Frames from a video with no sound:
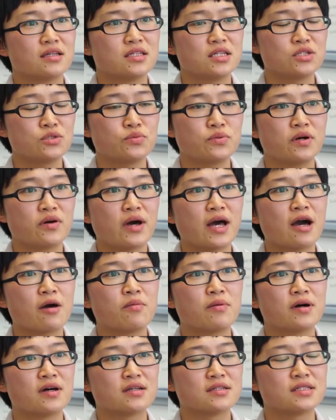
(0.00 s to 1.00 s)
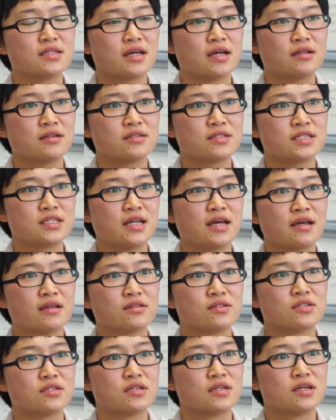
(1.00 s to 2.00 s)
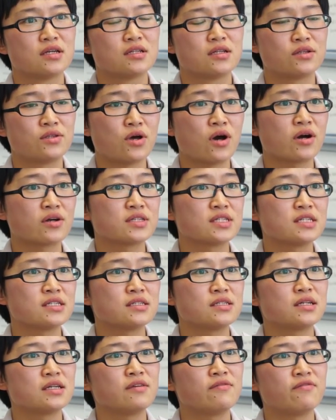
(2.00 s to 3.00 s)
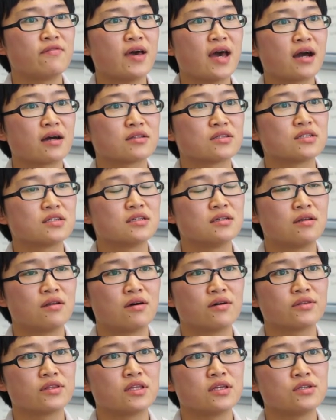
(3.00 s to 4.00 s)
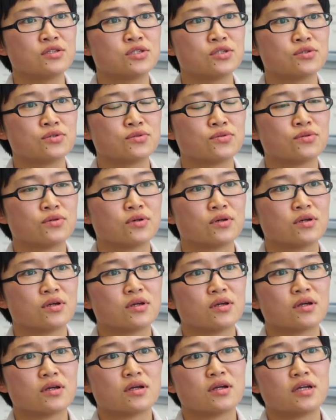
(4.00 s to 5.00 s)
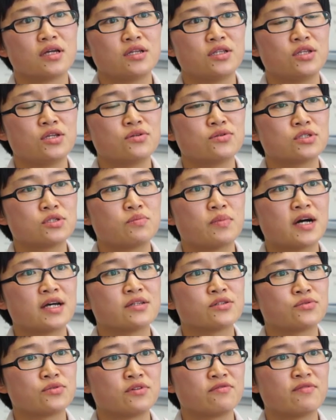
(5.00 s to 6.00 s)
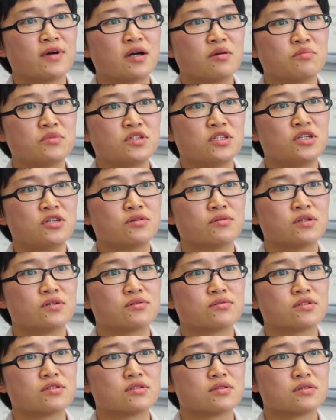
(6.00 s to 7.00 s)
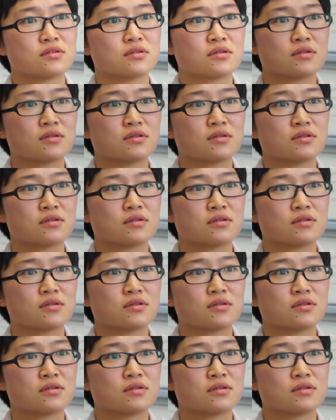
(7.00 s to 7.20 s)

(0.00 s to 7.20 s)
This will help us understand the toxicity effect in lung tissue induced by 3-5 materials.